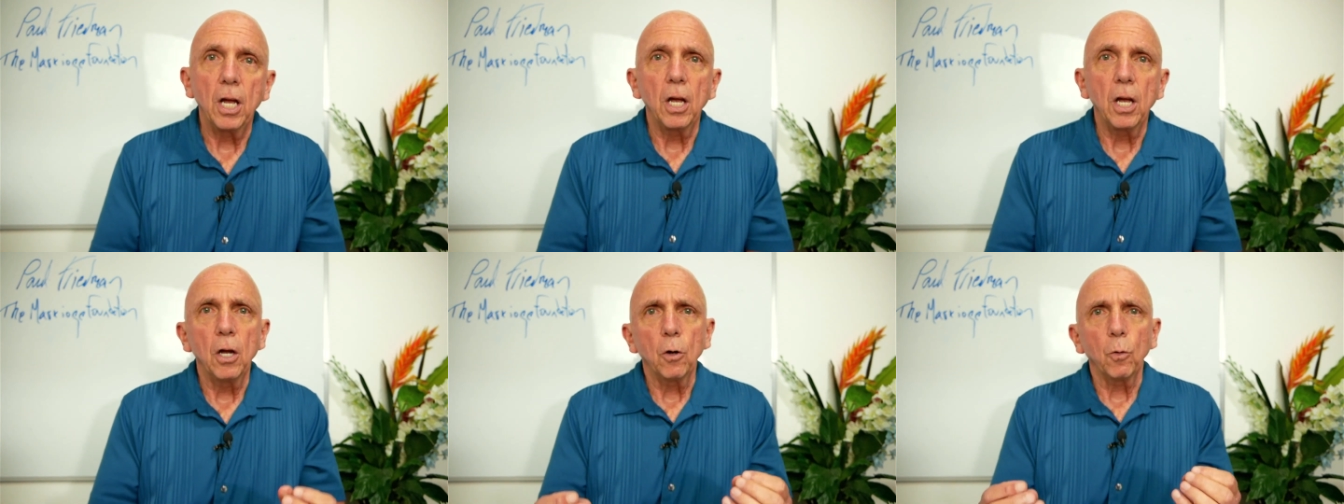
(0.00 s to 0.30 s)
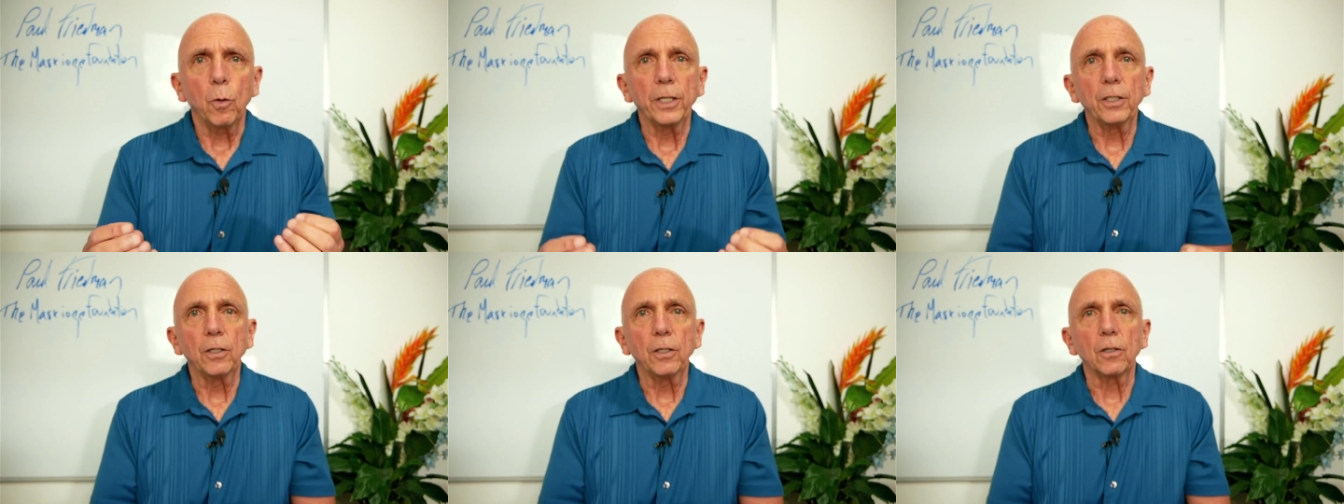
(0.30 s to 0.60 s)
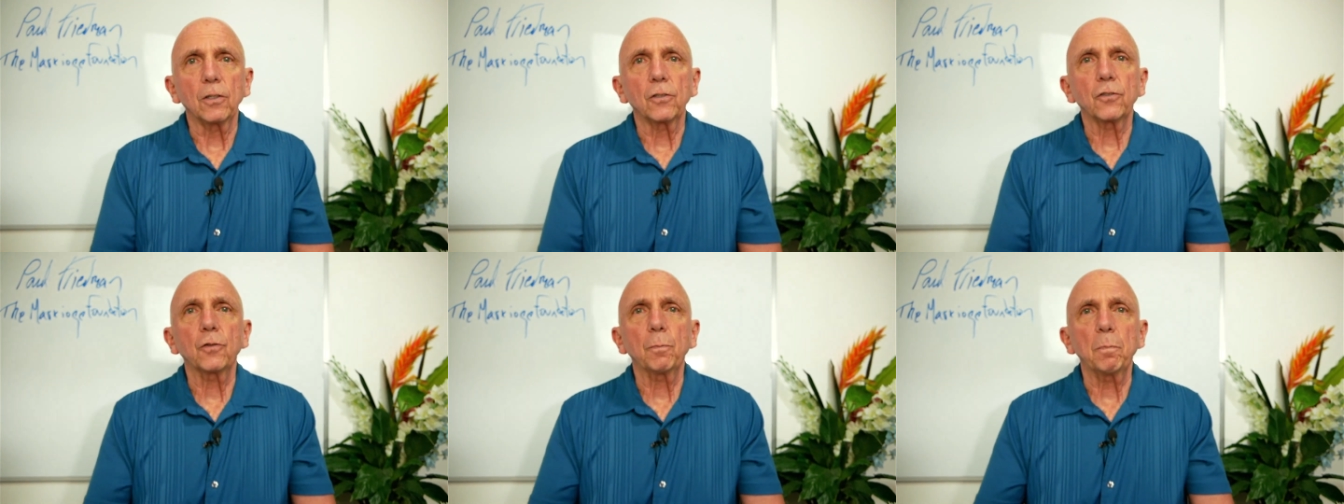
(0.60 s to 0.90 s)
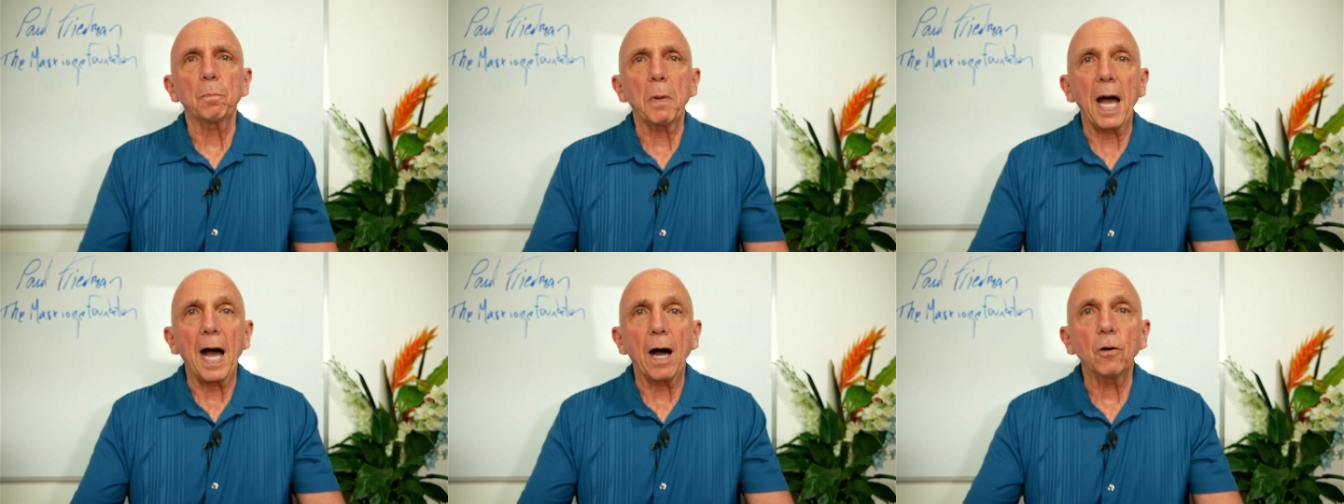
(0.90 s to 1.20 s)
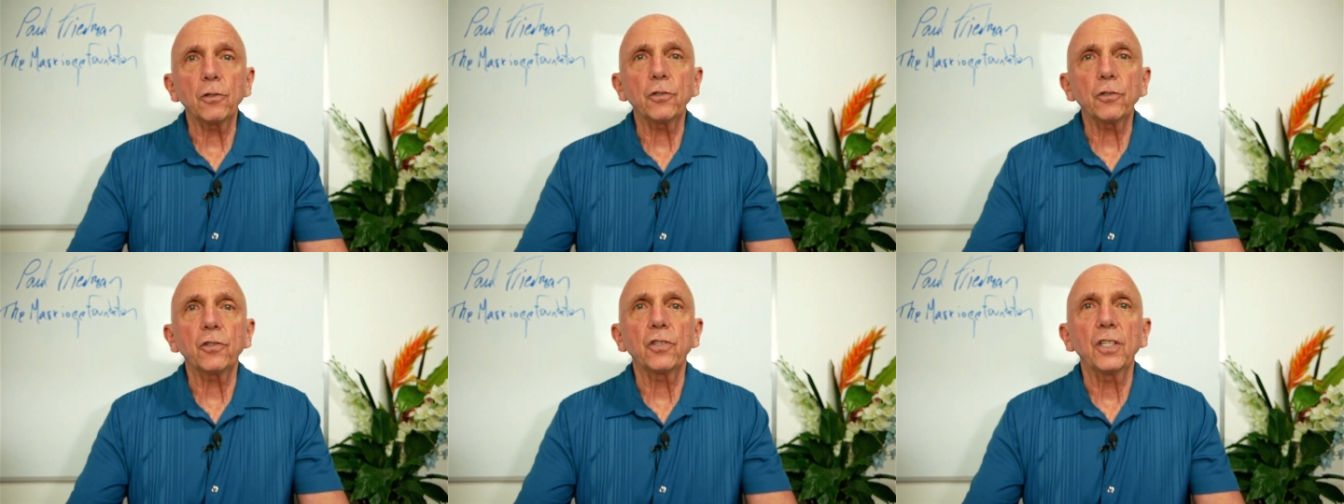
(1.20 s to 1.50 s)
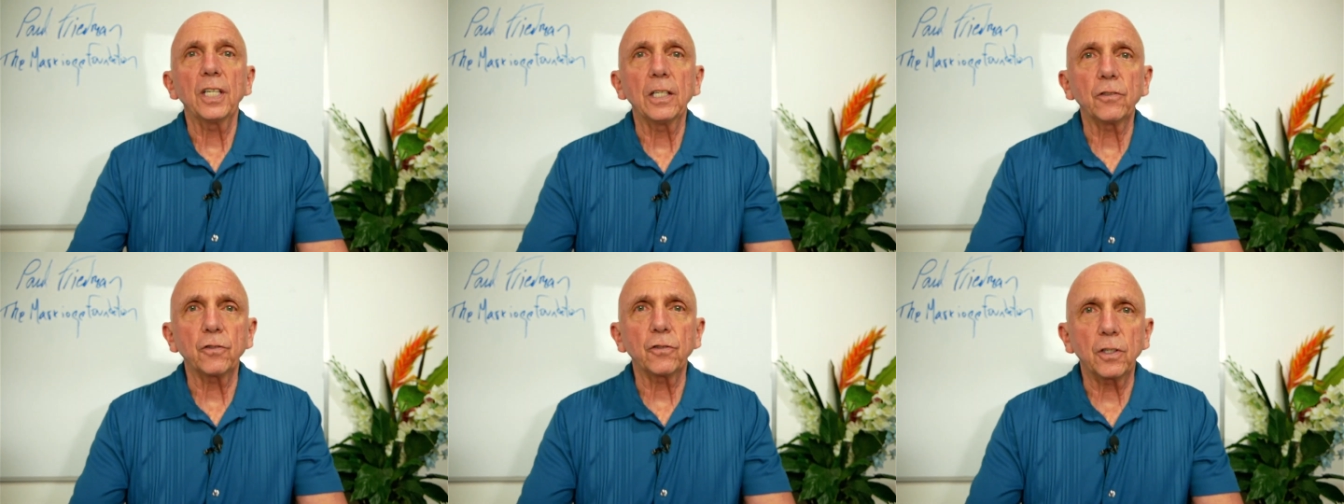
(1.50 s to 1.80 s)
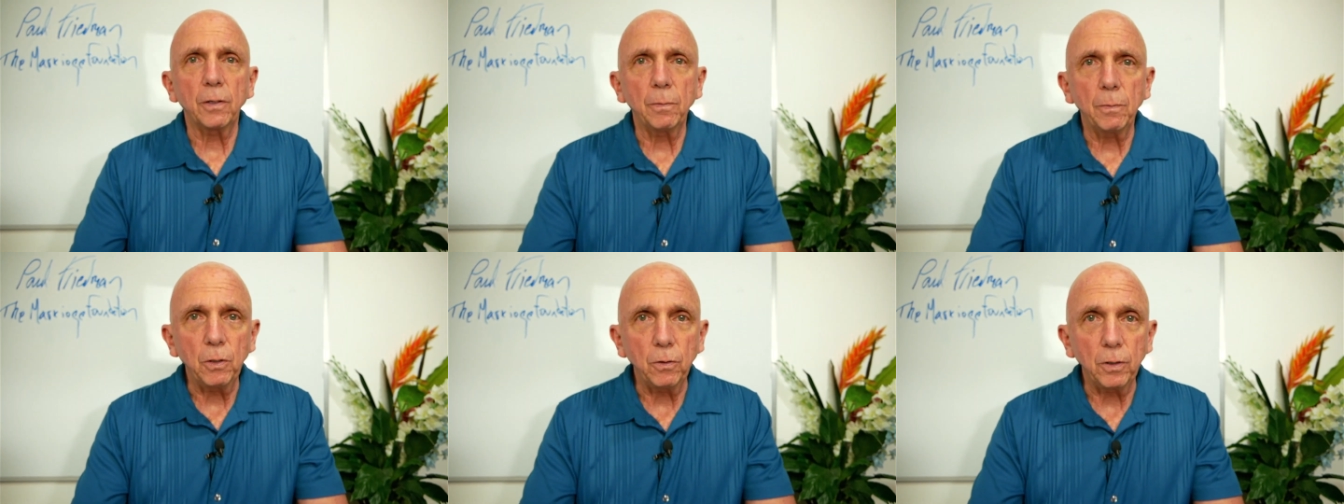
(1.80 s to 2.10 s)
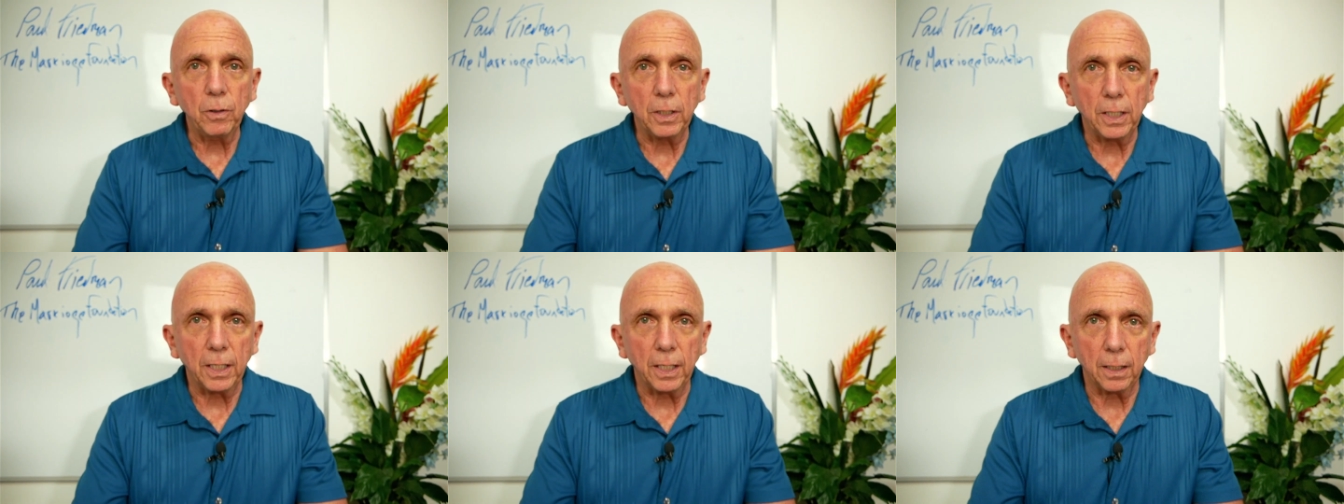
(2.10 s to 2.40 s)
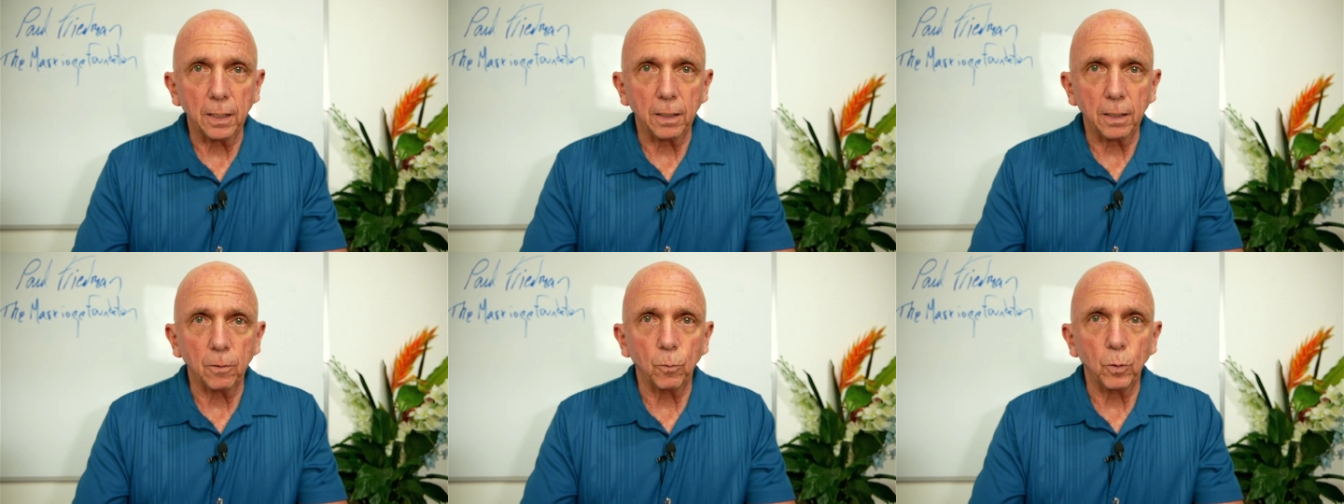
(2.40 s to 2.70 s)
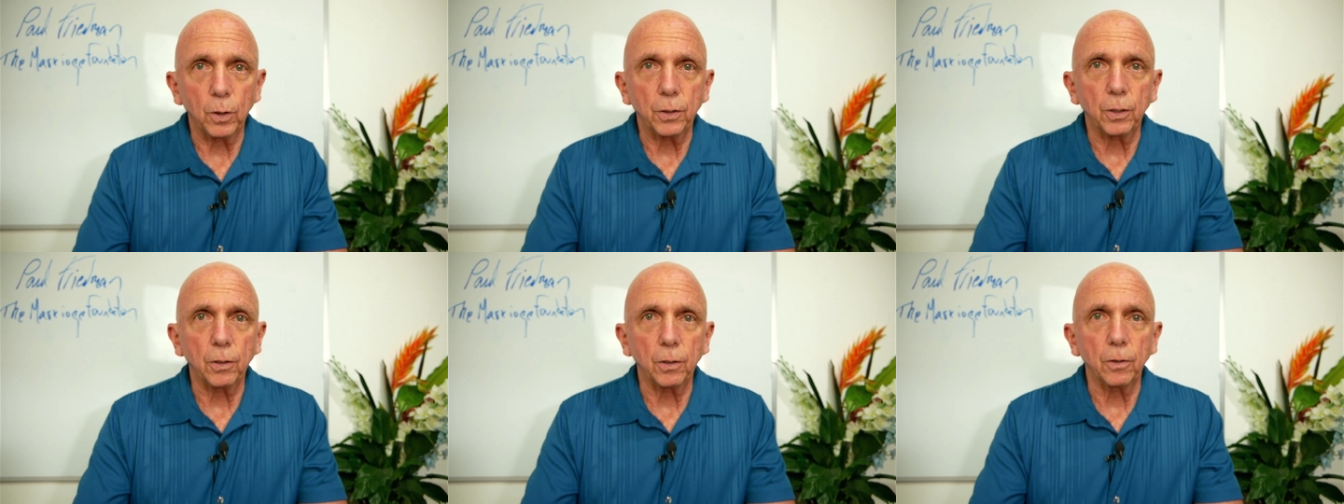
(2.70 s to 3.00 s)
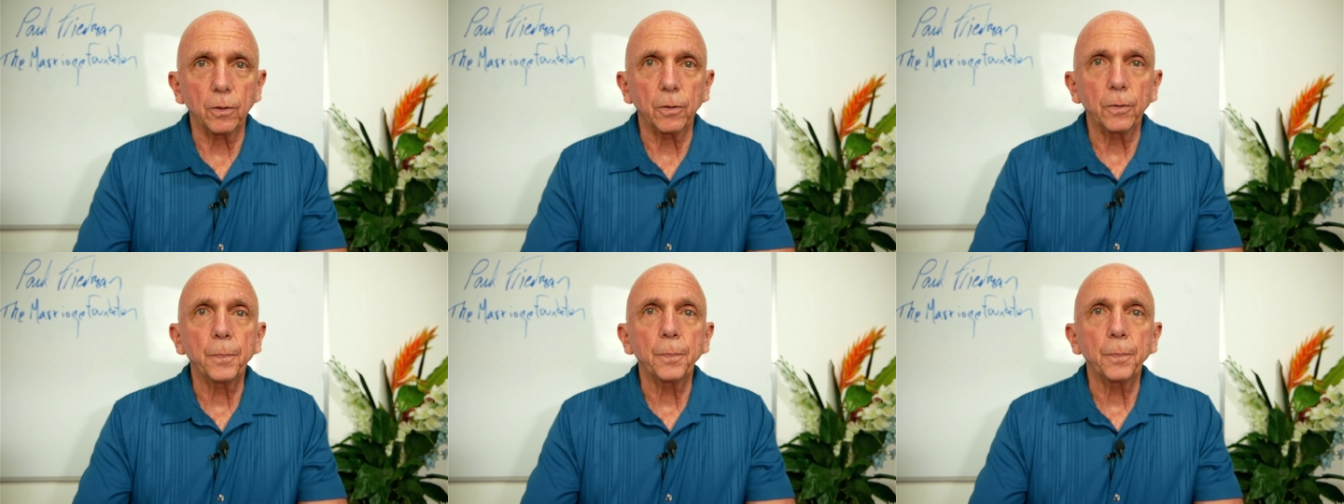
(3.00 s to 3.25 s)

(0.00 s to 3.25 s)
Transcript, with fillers: When your spouse is communicating with you,